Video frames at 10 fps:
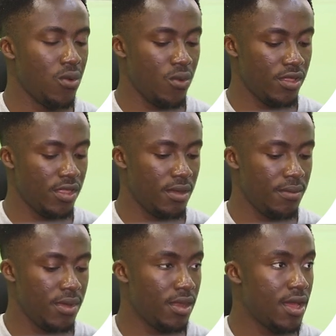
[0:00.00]
with a
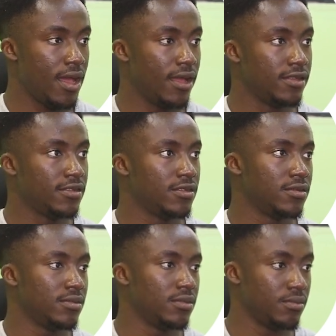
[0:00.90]
min
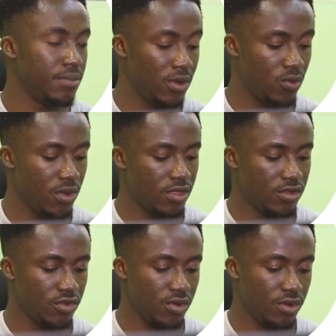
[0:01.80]
width.